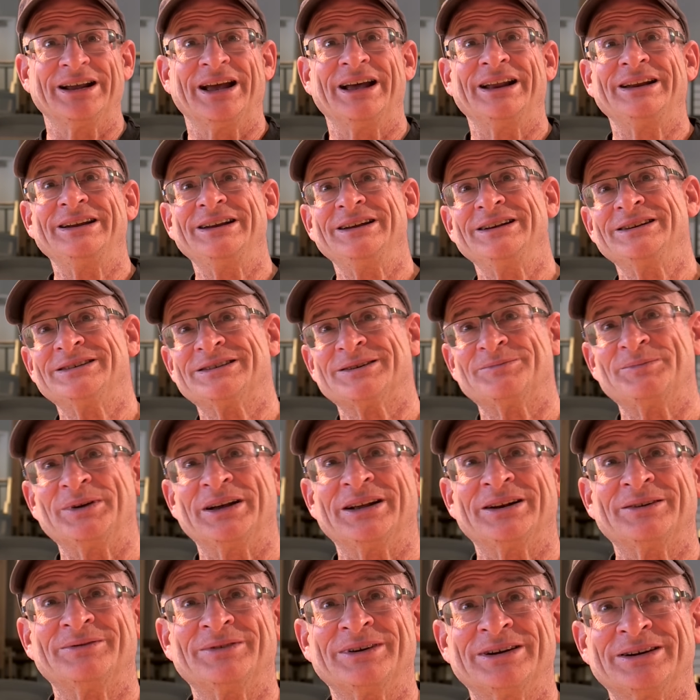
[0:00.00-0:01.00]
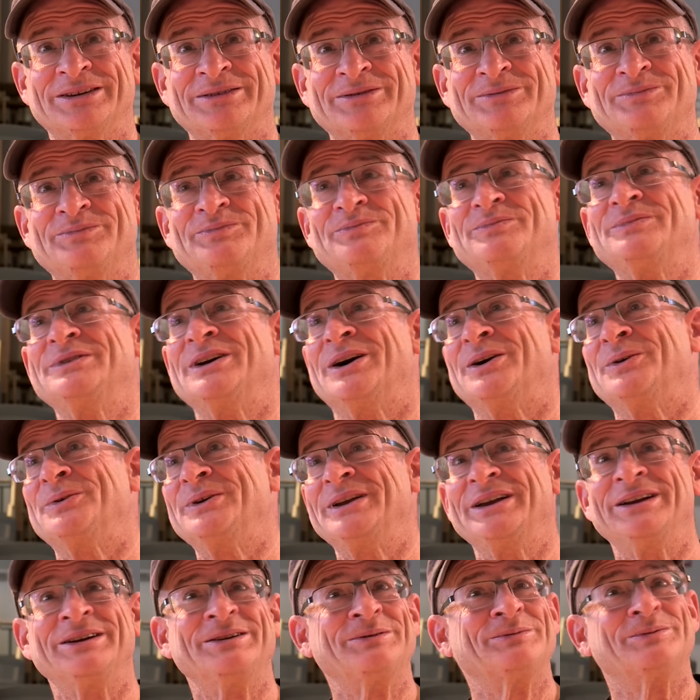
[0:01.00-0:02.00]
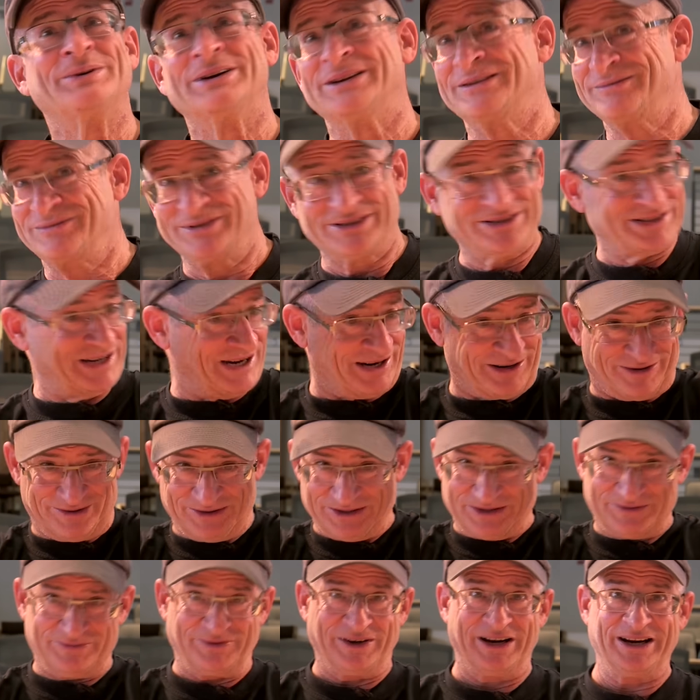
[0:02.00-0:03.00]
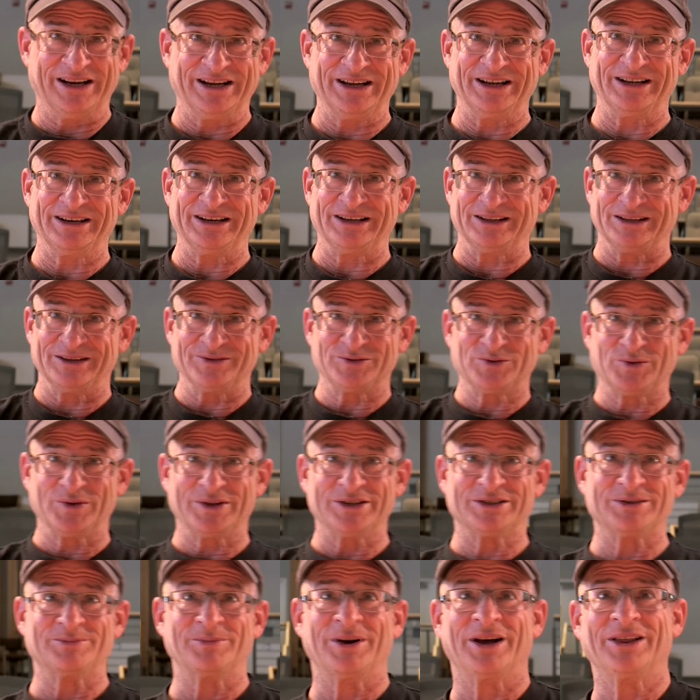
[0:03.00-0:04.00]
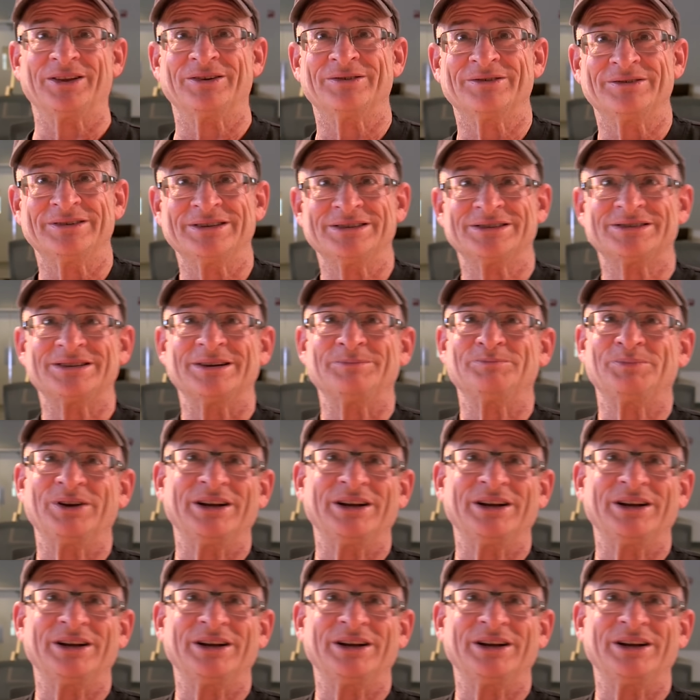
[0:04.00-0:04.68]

And he's a bit of a, you know, he his hair is funny and he lives with his mother in St.